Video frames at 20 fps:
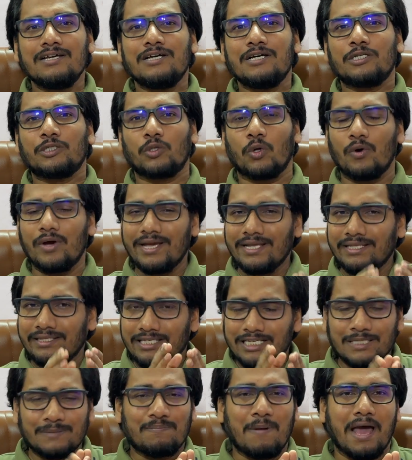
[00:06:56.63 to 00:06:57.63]
So in
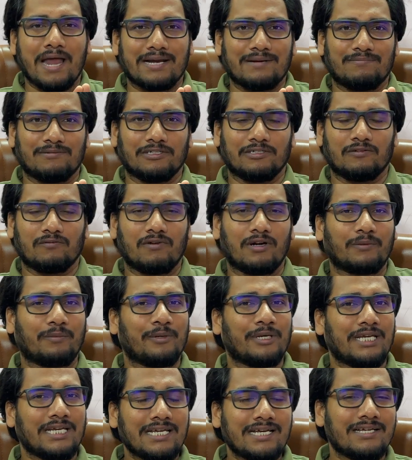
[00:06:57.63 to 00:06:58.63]
this parable, what we
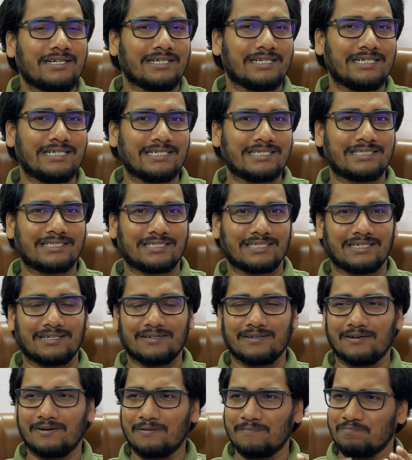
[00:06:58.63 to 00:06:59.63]
hear is
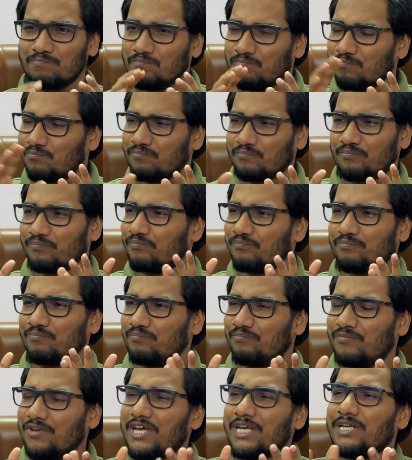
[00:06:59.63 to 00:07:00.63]

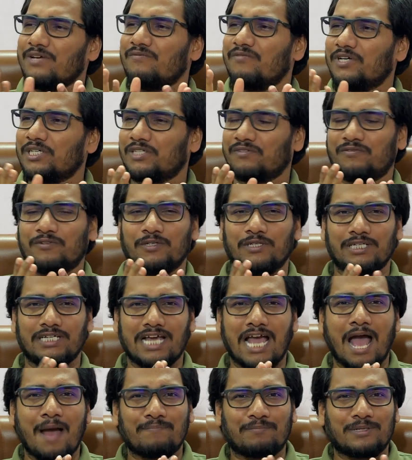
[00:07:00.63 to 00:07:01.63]
very wonderfully,
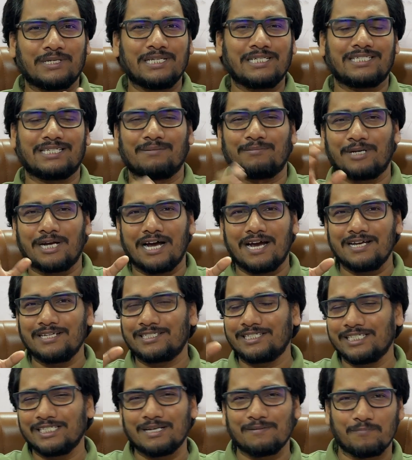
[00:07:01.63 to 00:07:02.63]
aptly summarized
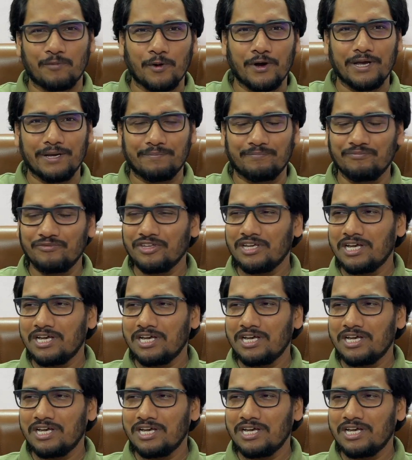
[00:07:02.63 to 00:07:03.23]
in a poem.